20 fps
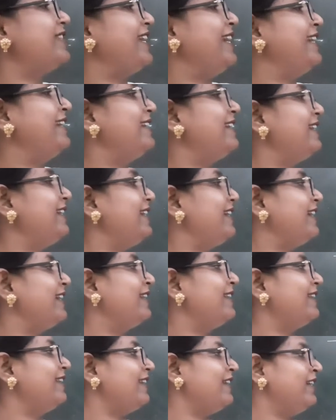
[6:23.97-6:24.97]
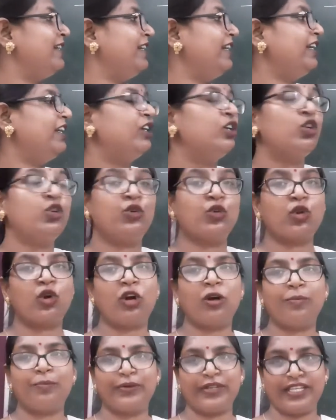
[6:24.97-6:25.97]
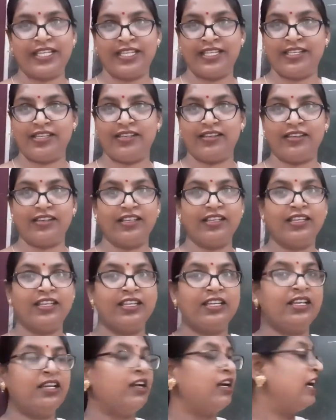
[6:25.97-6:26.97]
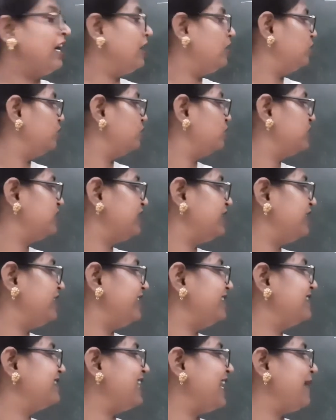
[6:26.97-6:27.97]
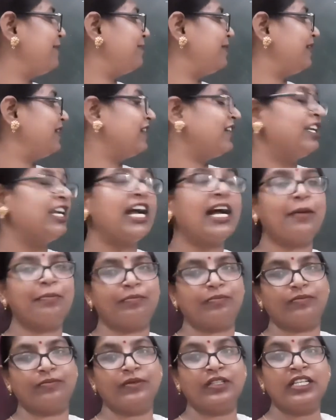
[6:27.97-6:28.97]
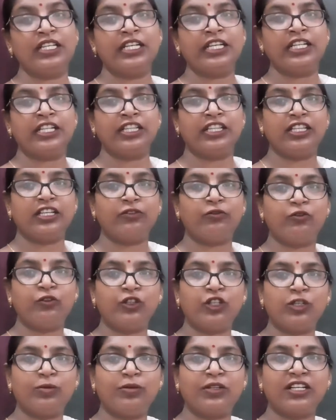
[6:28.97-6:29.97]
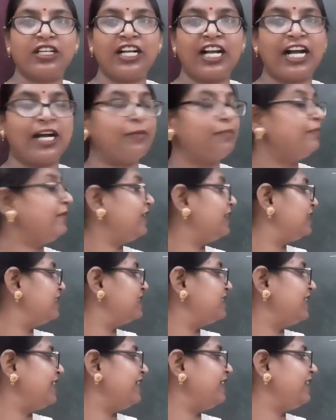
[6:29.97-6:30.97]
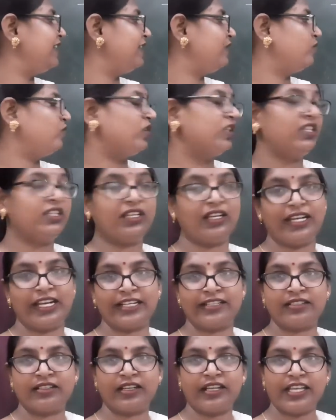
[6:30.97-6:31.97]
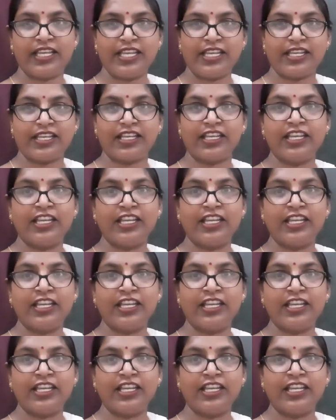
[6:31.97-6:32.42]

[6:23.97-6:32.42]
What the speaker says: ending in E, drop E. How? See the example. Come. The verb come is ending with the letter E.